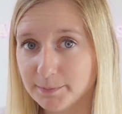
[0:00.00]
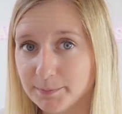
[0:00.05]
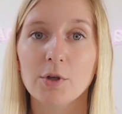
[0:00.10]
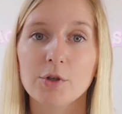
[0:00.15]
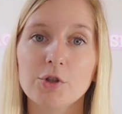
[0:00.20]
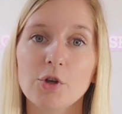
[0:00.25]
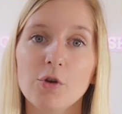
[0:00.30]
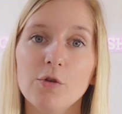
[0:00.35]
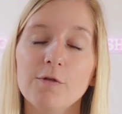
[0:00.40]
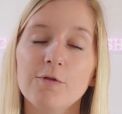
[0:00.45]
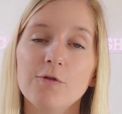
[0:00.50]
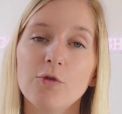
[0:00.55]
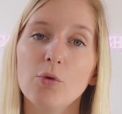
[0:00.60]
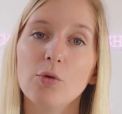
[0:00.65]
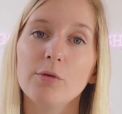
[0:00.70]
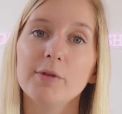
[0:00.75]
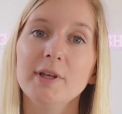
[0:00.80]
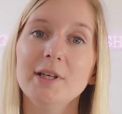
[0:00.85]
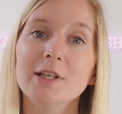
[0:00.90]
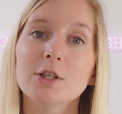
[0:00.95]
So
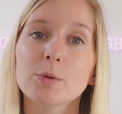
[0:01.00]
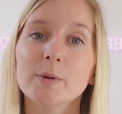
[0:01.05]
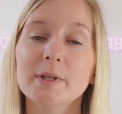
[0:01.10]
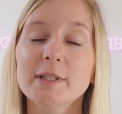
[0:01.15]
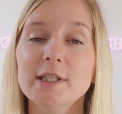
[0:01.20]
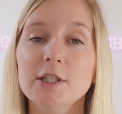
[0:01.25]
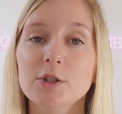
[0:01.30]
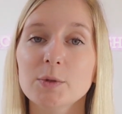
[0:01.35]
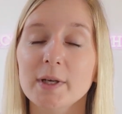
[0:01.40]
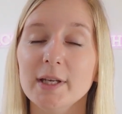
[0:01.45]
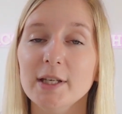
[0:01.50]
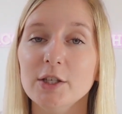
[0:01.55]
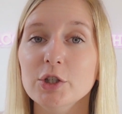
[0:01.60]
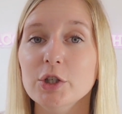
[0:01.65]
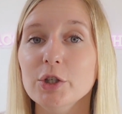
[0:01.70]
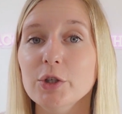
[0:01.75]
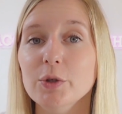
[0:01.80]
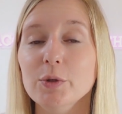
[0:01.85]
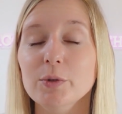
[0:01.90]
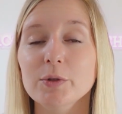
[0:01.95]
for the
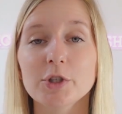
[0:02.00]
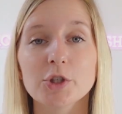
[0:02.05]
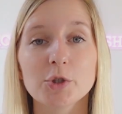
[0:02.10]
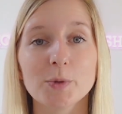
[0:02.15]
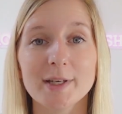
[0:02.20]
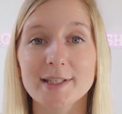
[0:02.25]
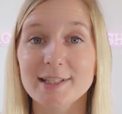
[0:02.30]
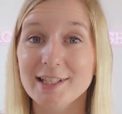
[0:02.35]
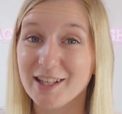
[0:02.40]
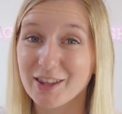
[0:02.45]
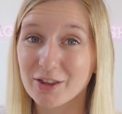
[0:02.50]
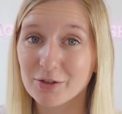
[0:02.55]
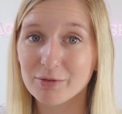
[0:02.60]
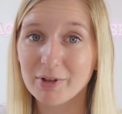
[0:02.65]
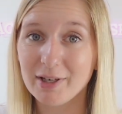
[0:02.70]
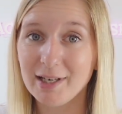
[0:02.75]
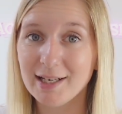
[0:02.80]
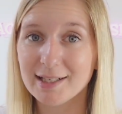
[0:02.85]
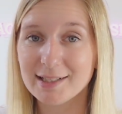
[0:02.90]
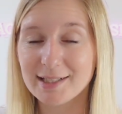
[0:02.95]
2022 to
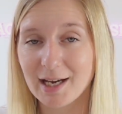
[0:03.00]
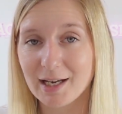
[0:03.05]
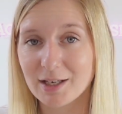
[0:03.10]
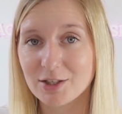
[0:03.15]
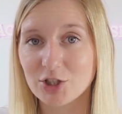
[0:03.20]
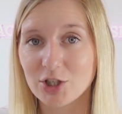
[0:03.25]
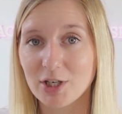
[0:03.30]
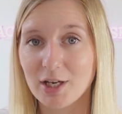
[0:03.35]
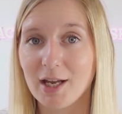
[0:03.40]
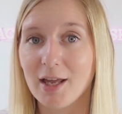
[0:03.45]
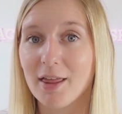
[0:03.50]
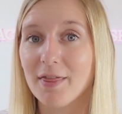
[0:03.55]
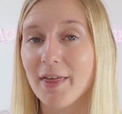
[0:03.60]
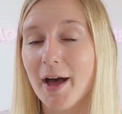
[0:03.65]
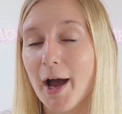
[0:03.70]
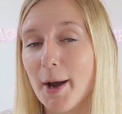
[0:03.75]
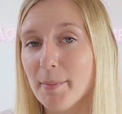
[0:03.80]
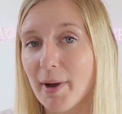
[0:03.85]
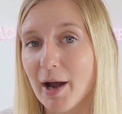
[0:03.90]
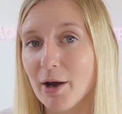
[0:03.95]
23 tax year,
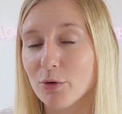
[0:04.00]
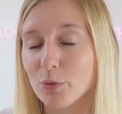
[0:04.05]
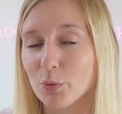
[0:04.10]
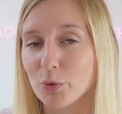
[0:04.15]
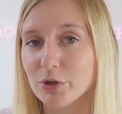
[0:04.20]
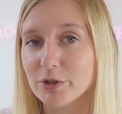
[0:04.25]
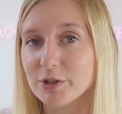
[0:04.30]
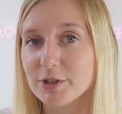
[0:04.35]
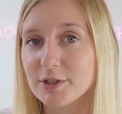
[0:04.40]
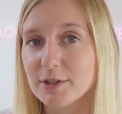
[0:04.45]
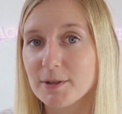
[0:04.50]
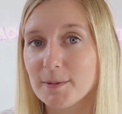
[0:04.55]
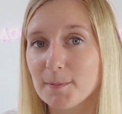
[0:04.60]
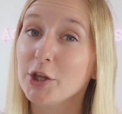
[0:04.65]
that amount was